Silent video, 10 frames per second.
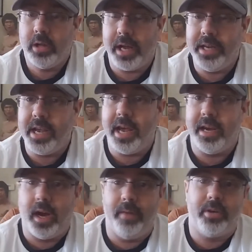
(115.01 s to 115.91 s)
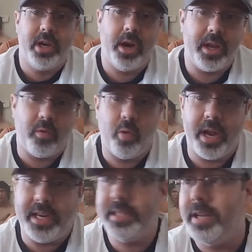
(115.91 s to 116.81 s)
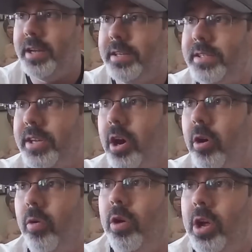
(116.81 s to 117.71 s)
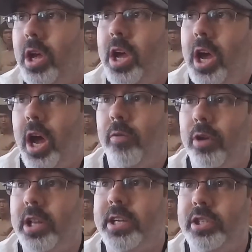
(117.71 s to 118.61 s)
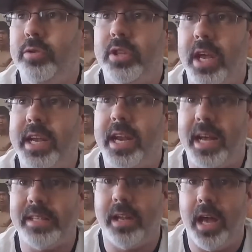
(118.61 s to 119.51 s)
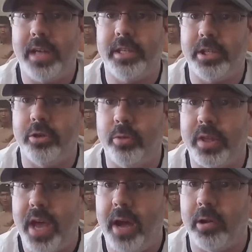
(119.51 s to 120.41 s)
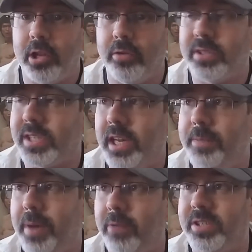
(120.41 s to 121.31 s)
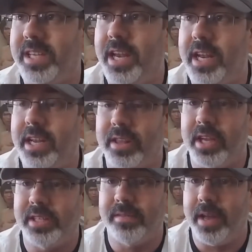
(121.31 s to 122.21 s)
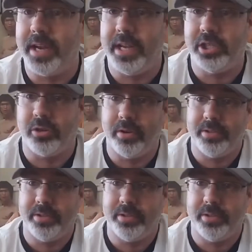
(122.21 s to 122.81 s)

And yet I'm cutting weight. So I really do think it has a lot to do with how little sleep I was getting and things of that nature.